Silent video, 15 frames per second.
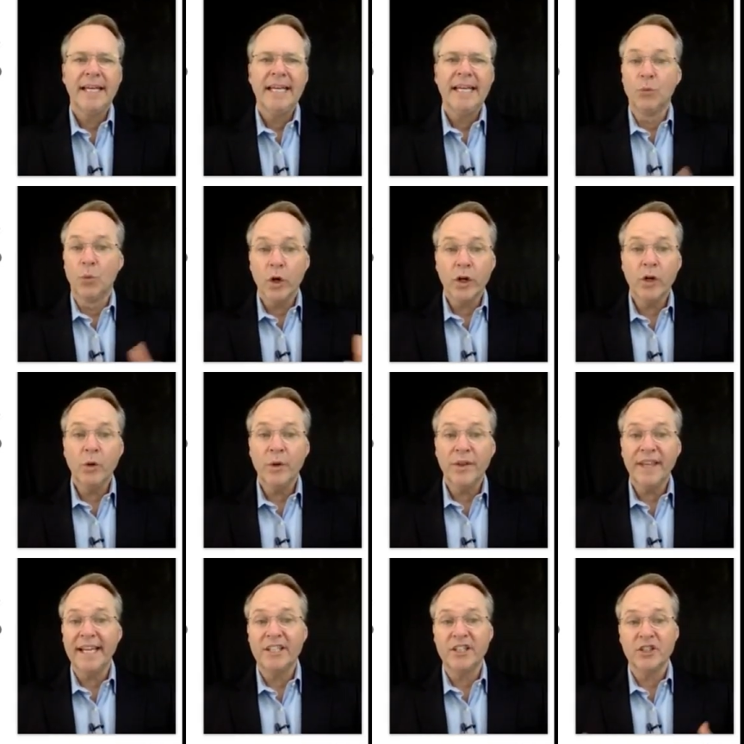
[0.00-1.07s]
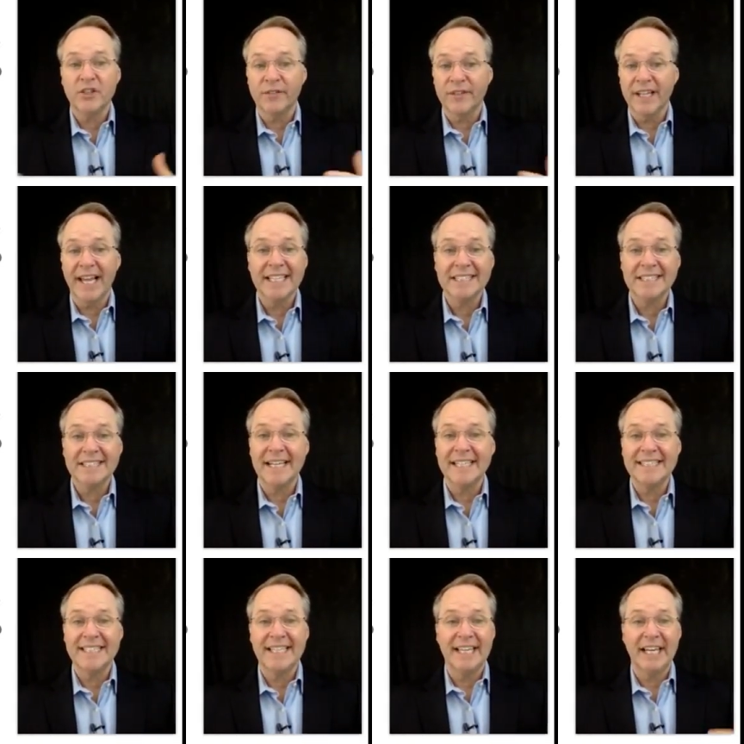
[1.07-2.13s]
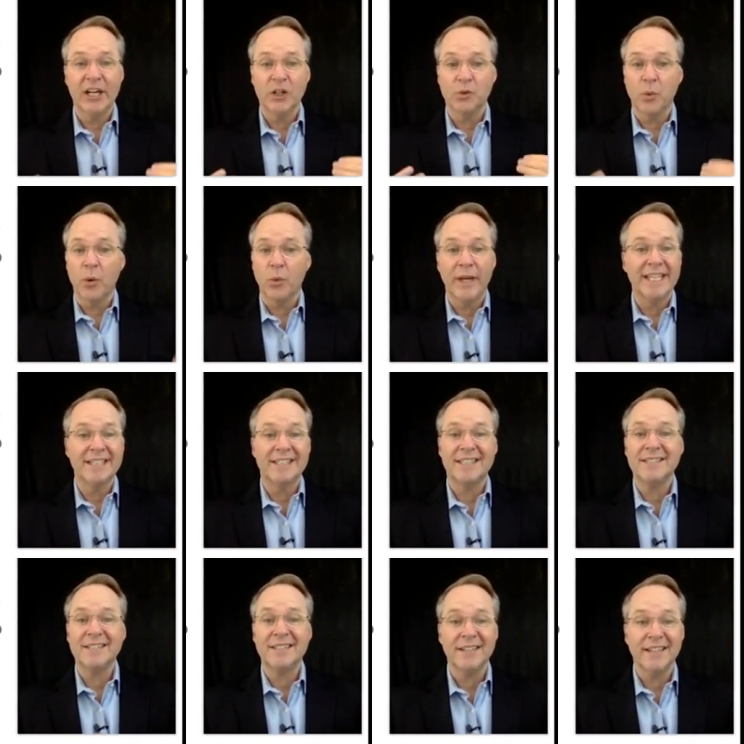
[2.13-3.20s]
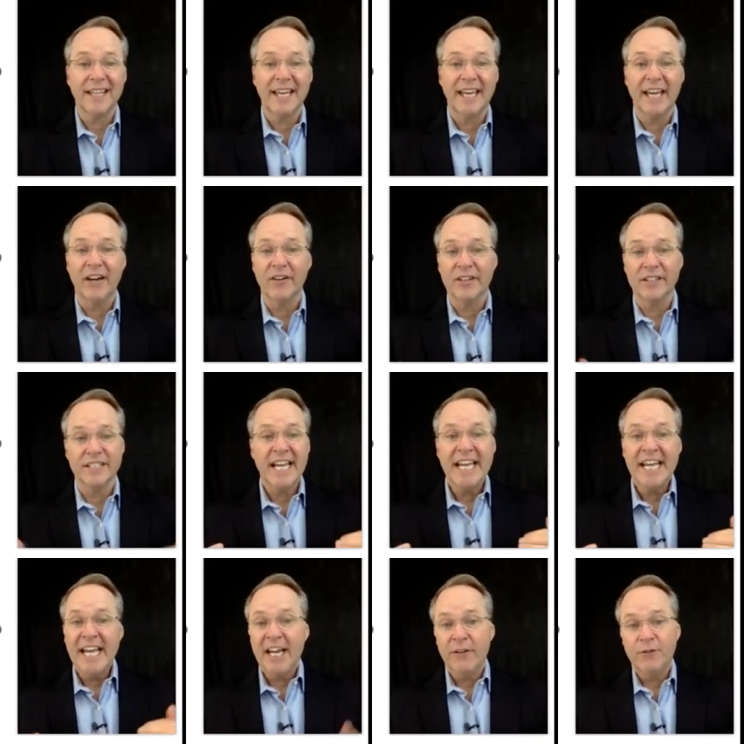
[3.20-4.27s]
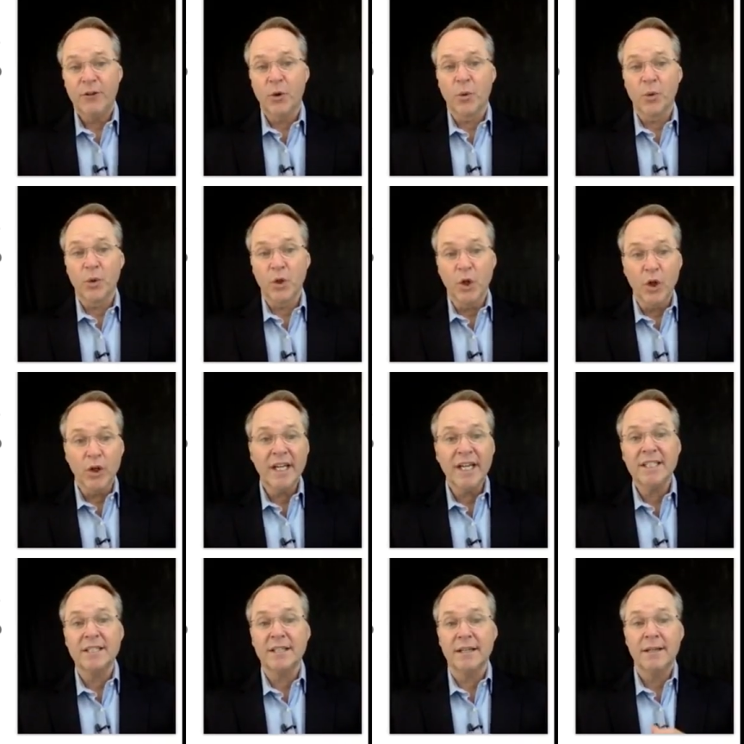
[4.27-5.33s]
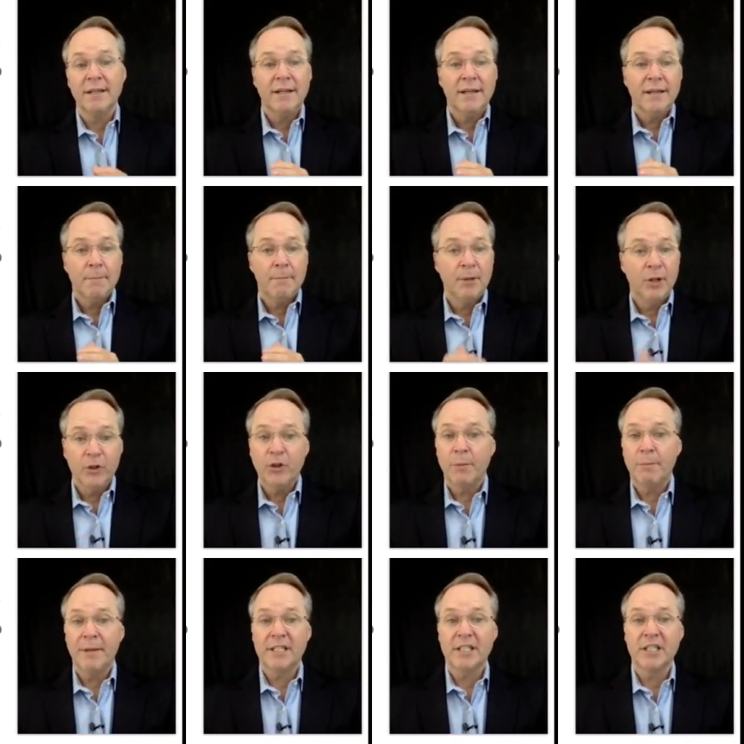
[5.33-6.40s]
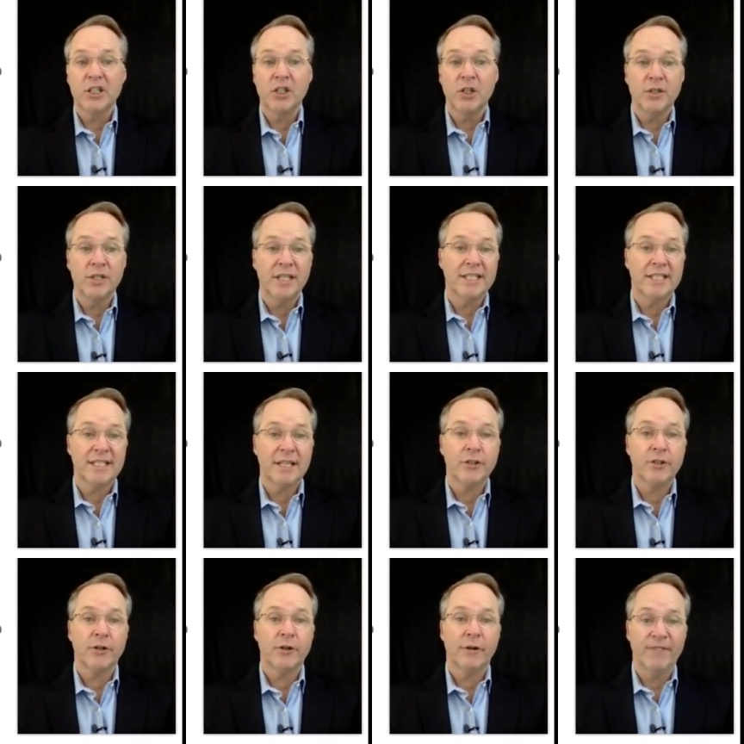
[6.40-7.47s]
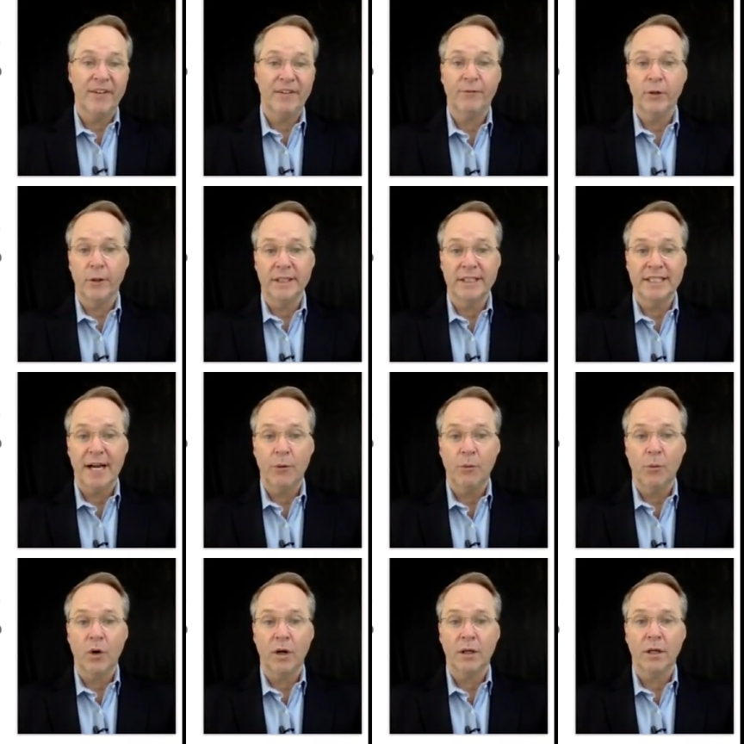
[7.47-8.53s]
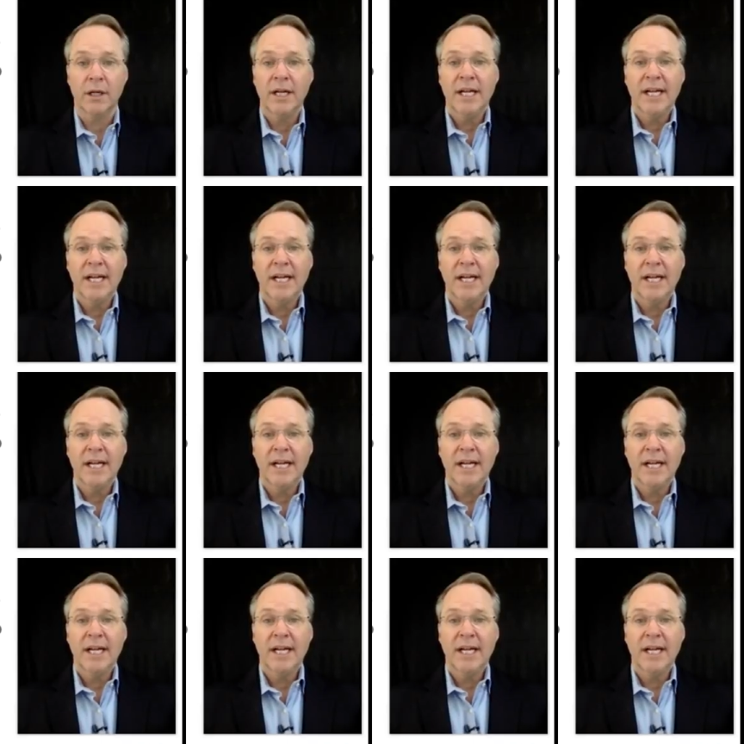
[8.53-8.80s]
In working with agents over the last 19 years, what we consistently hear is if you're looking to build your business using a center of influence network,